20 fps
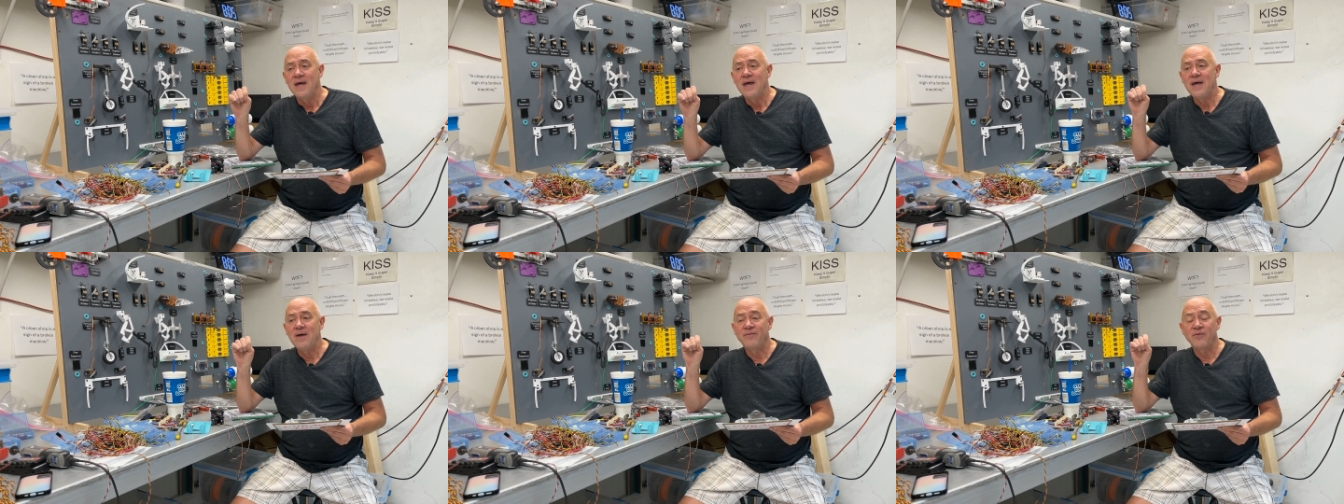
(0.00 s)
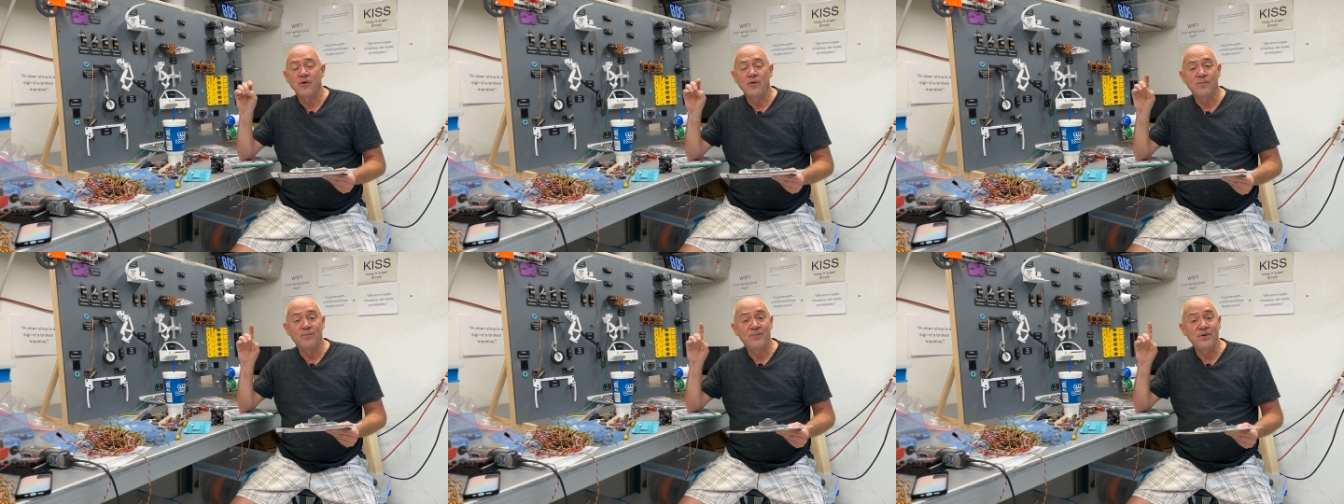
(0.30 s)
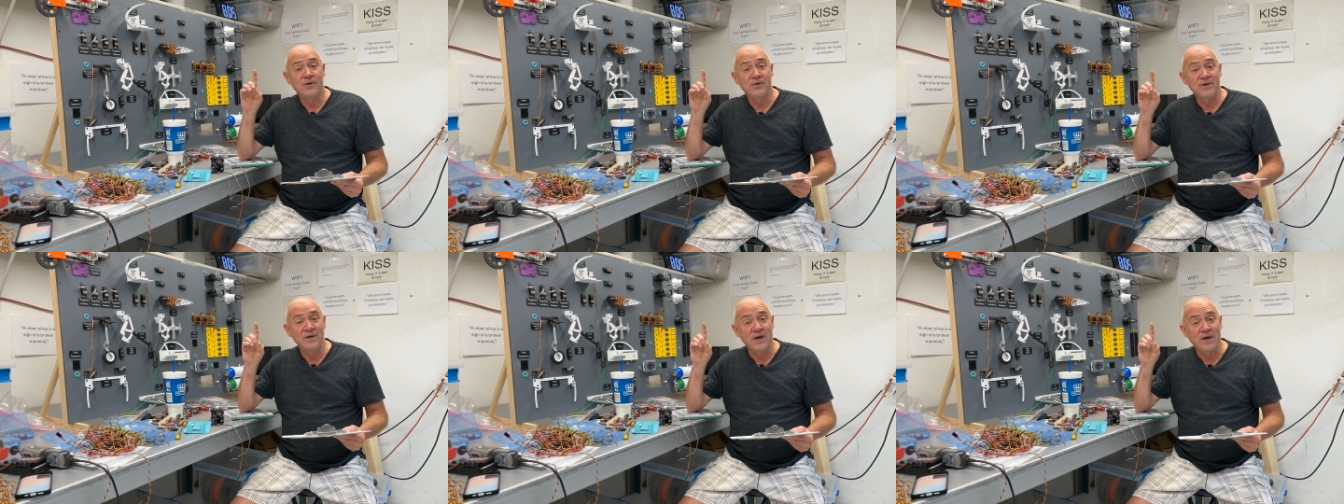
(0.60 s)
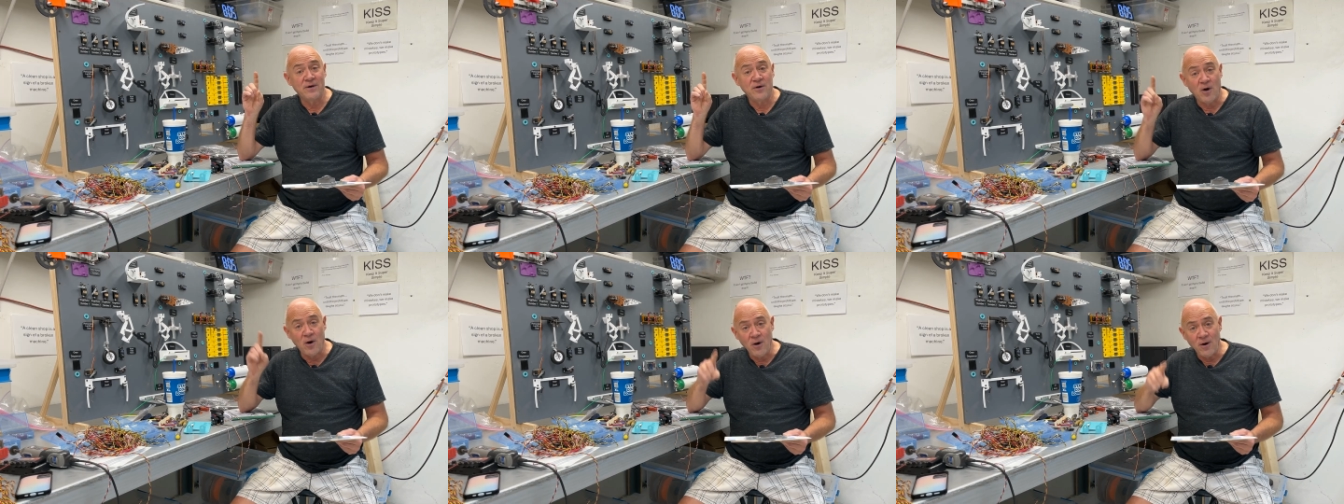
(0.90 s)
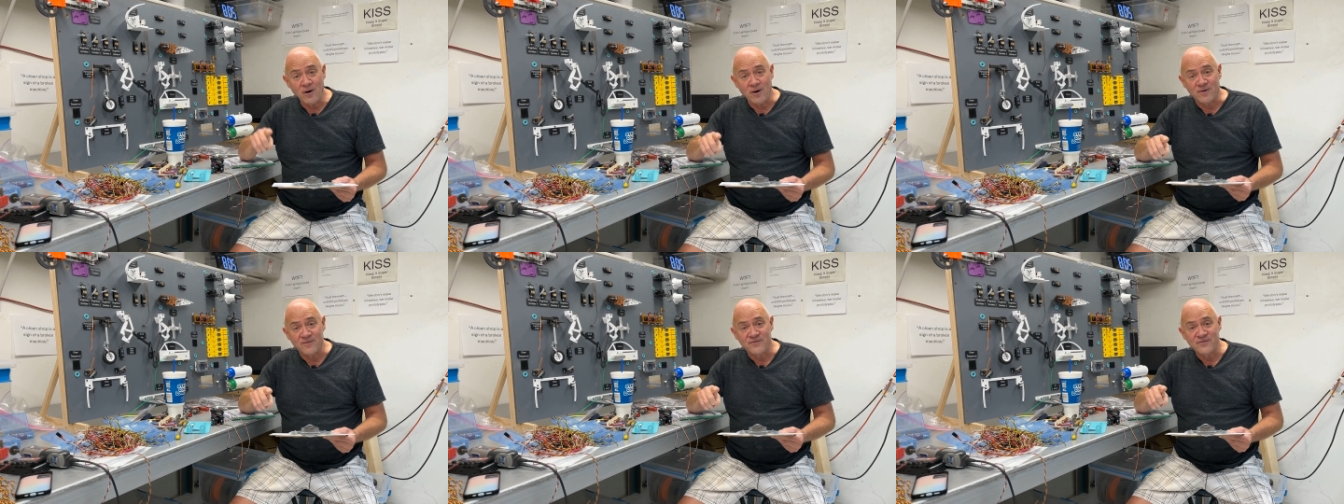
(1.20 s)
If you're building an A
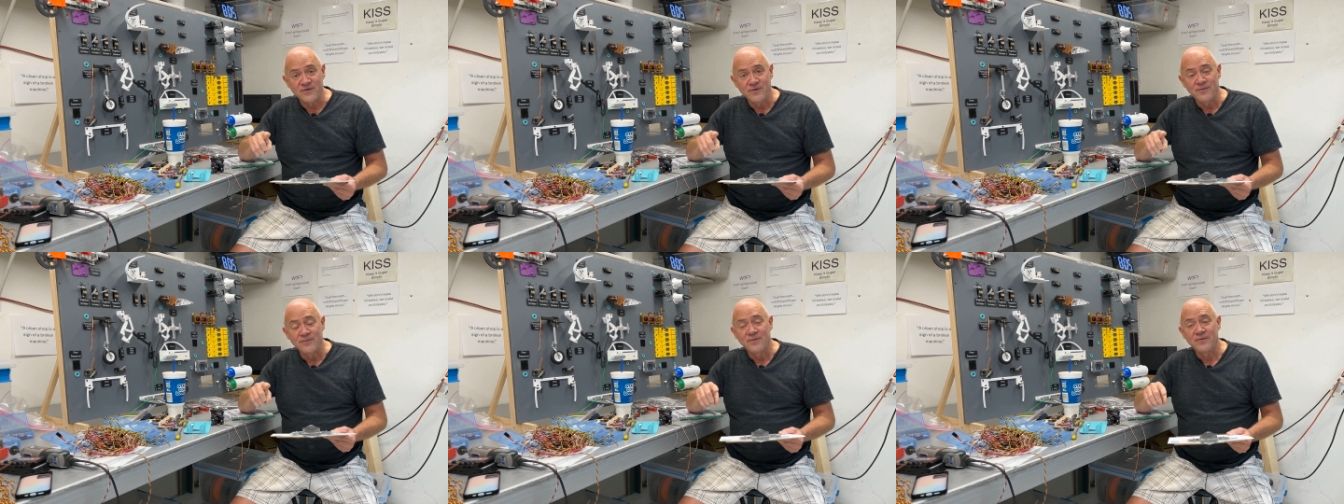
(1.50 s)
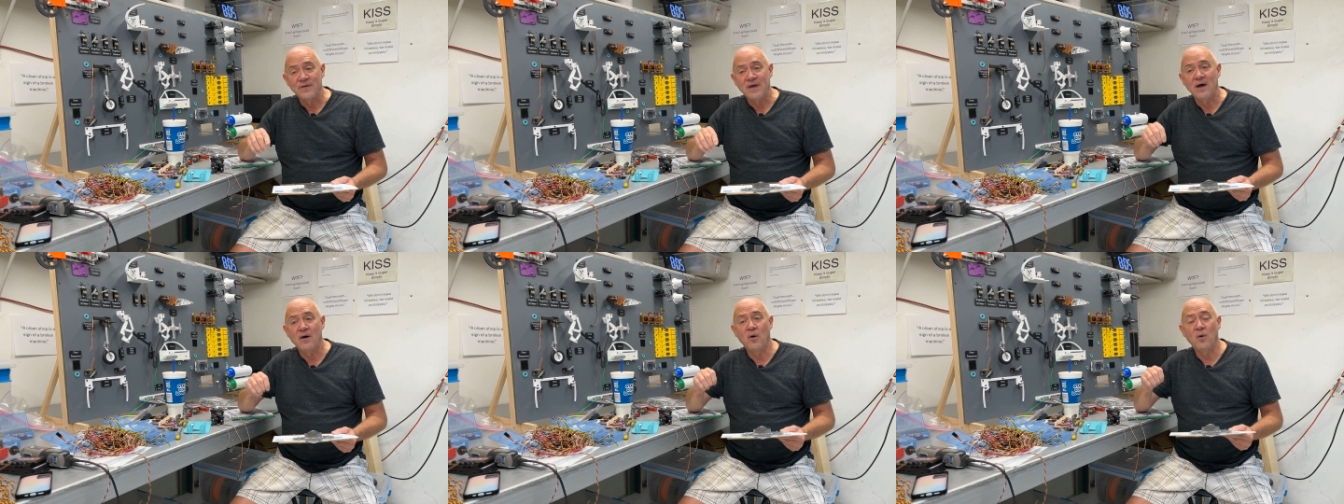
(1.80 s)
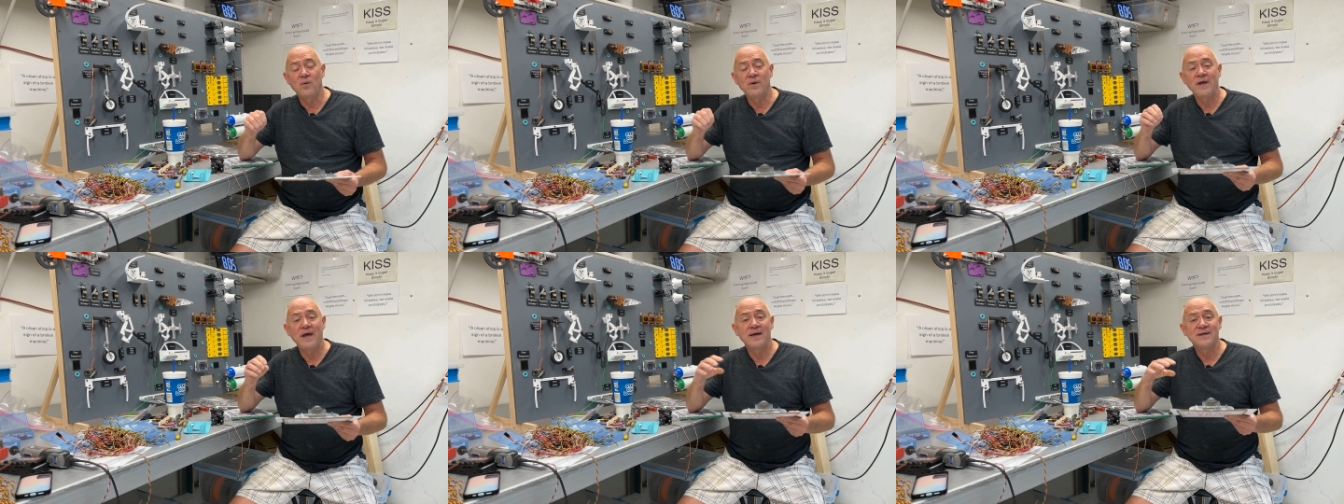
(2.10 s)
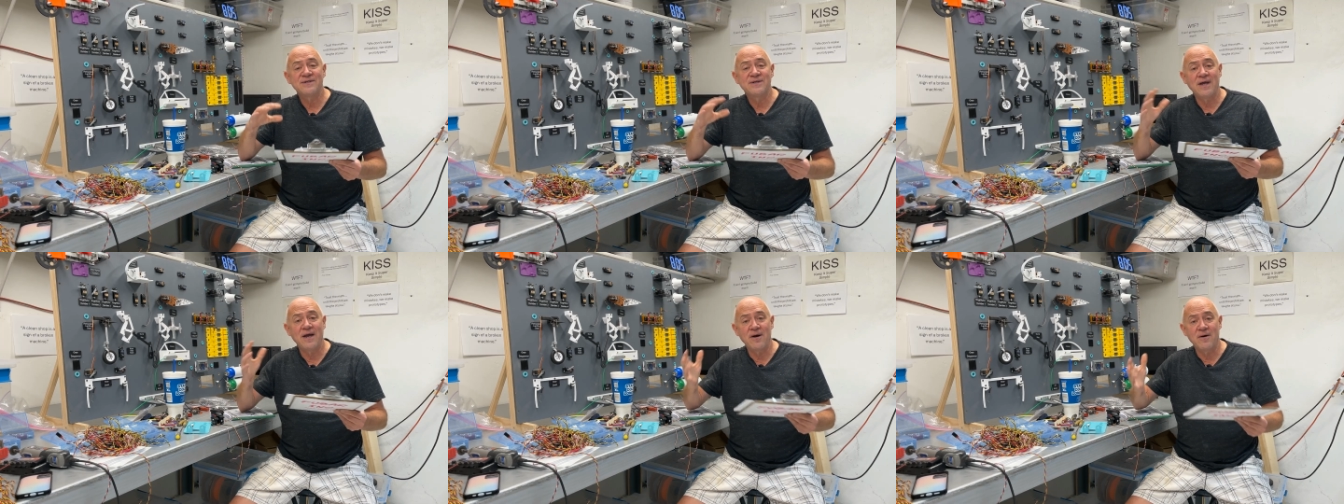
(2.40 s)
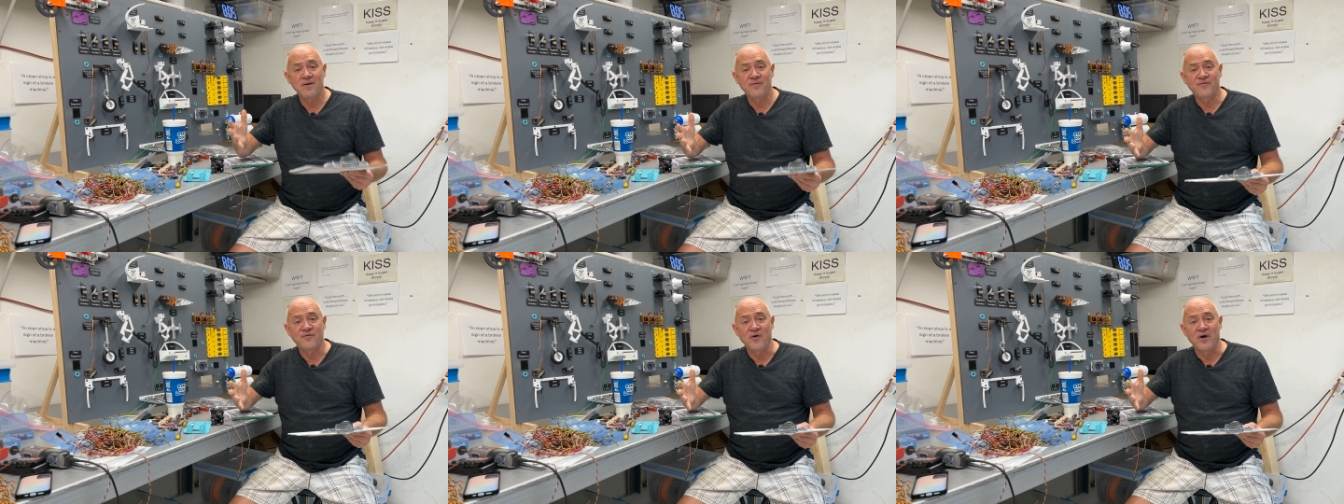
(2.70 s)
R F, that only has the
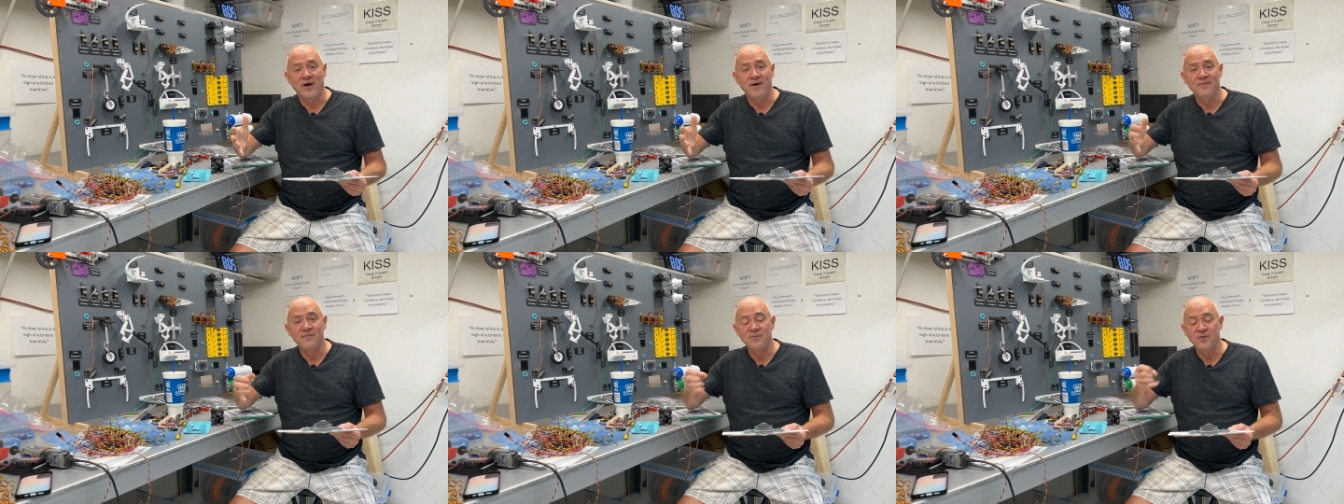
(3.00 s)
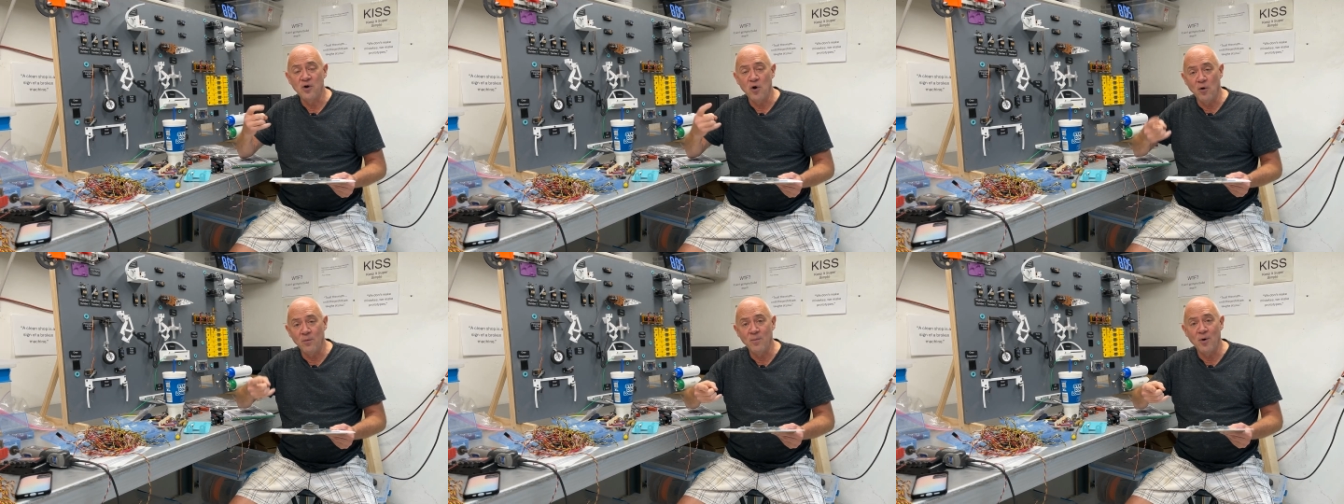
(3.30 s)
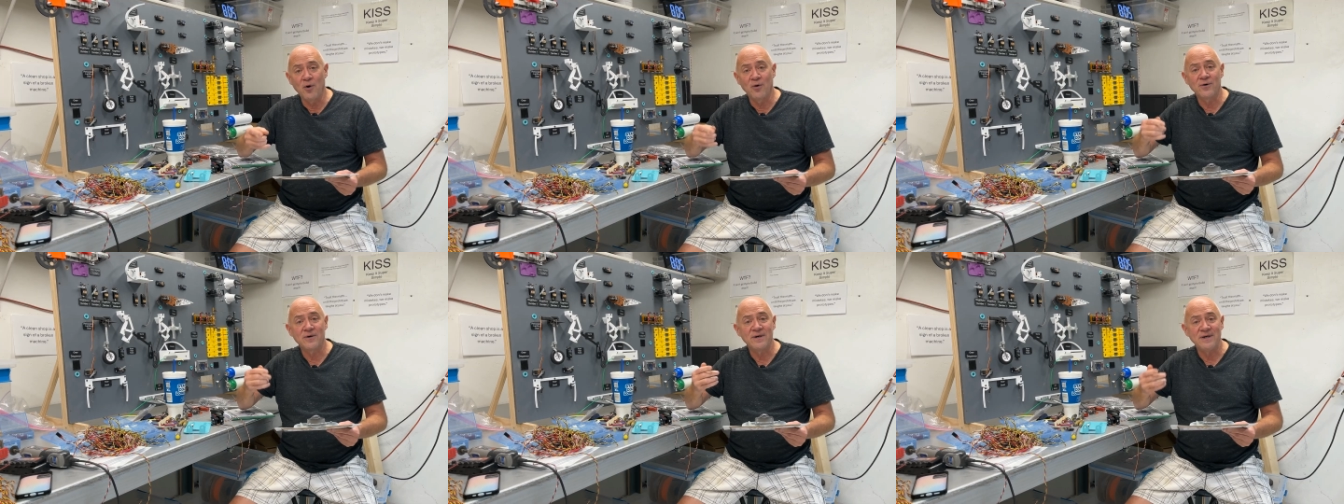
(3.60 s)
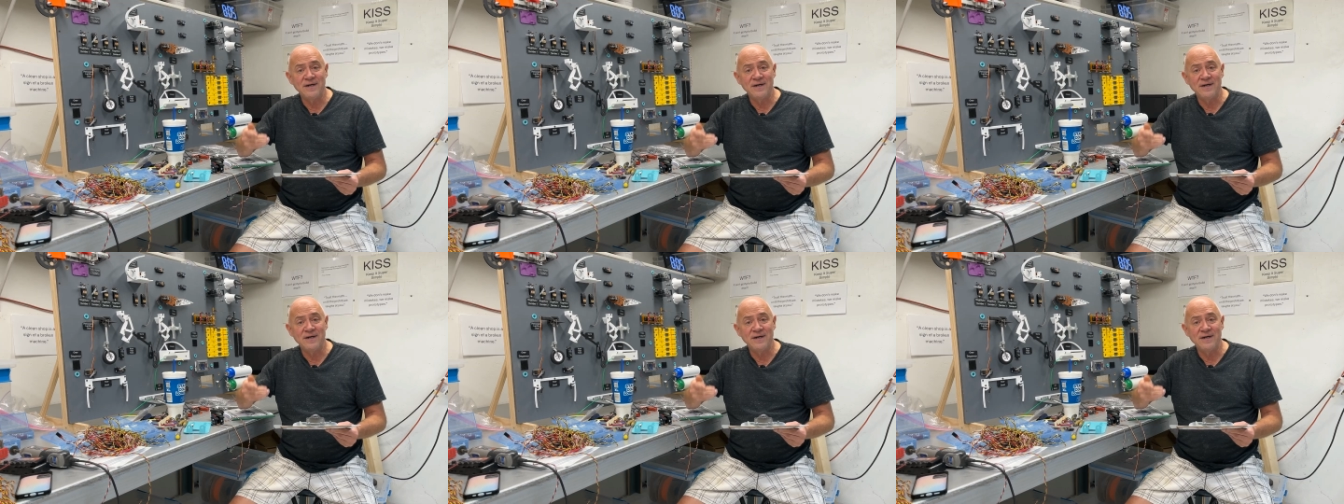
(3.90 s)
airframe, no motor,